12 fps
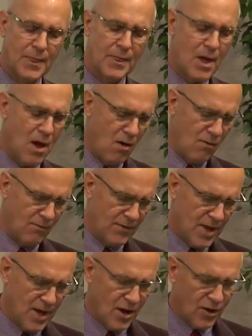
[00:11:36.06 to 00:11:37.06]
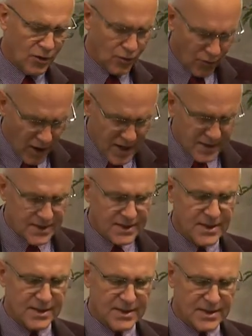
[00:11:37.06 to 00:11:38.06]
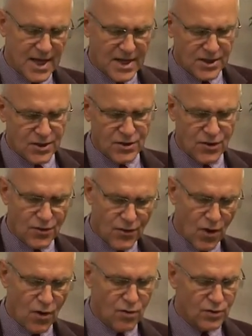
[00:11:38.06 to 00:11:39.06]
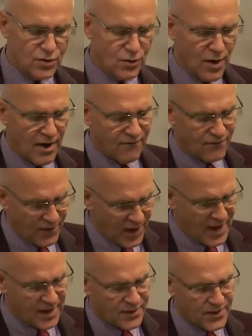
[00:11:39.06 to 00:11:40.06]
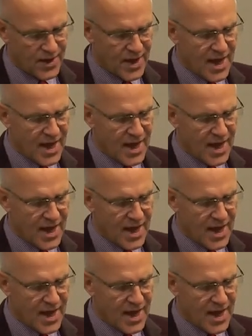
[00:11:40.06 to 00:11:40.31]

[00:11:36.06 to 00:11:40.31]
Now, grace is extended to those who have faith.